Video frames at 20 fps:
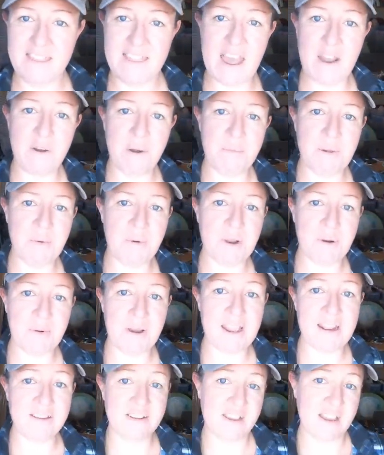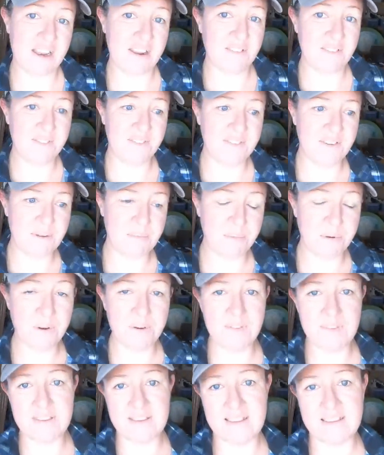that would be one way to kind of
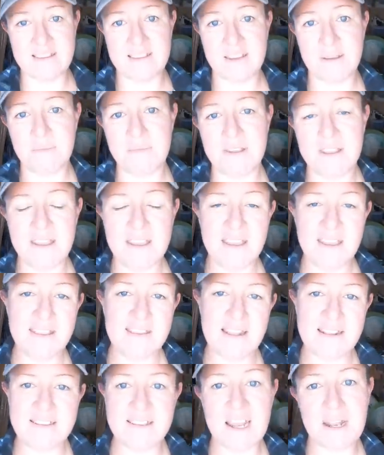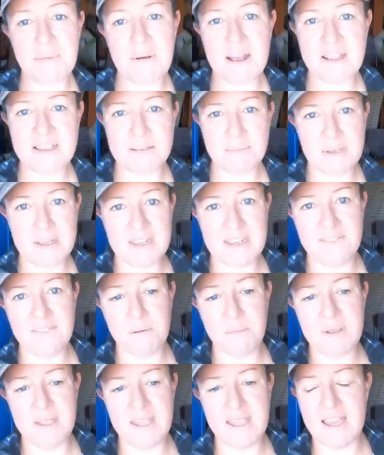improve the system. That's not a possibility
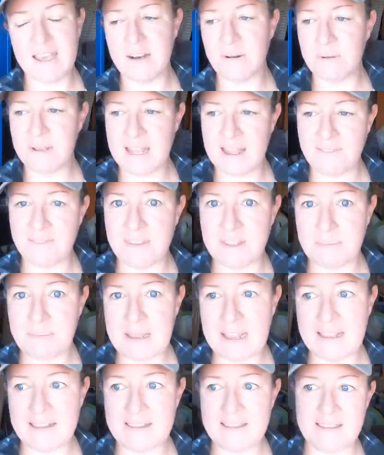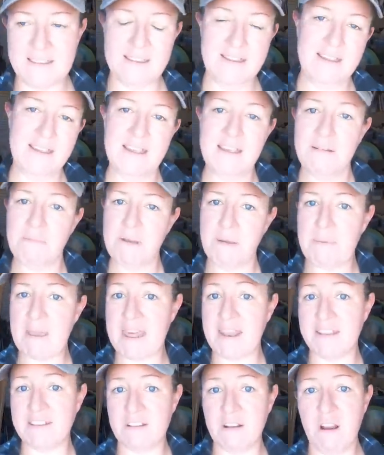for me. I don't really have the space. My
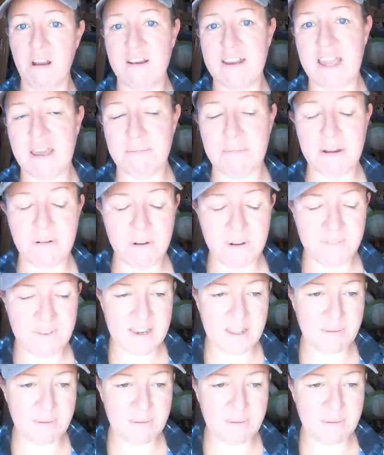panels are already on my roof